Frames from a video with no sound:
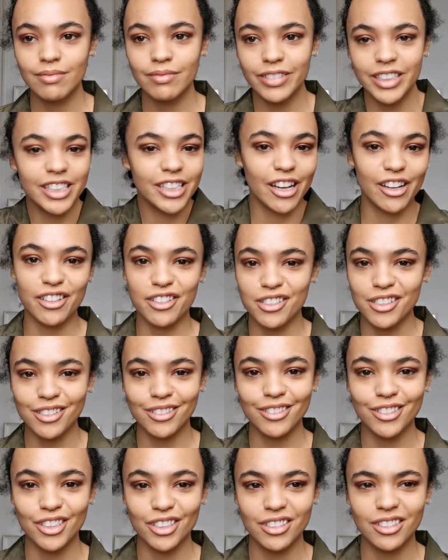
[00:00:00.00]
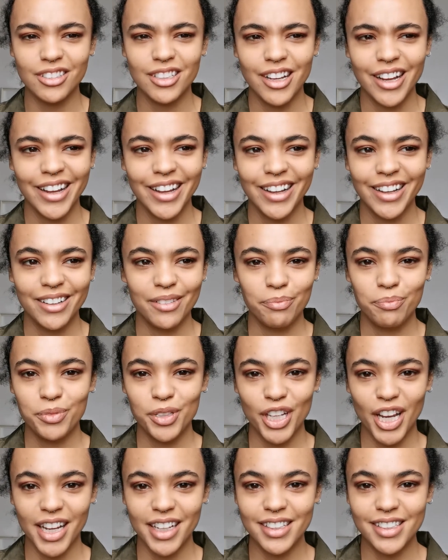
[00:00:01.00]
videos and just
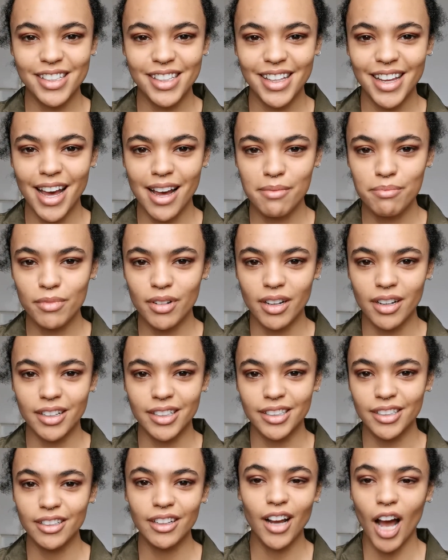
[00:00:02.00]
chatting to the camera.